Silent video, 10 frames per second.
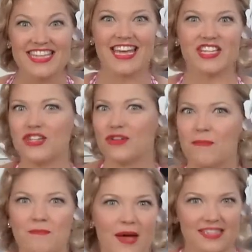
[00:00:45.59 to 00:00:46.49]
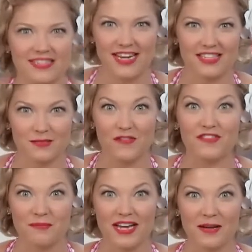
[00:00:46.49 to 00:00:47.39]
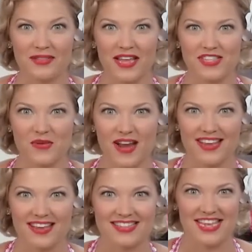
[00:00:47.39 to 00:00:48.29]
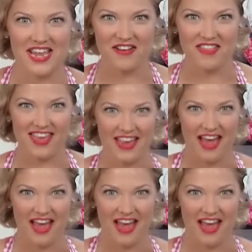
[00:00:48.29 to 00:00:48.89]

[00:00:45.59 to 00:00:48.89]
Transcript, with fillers: Get your best dance moves and pickup lines ready, because here they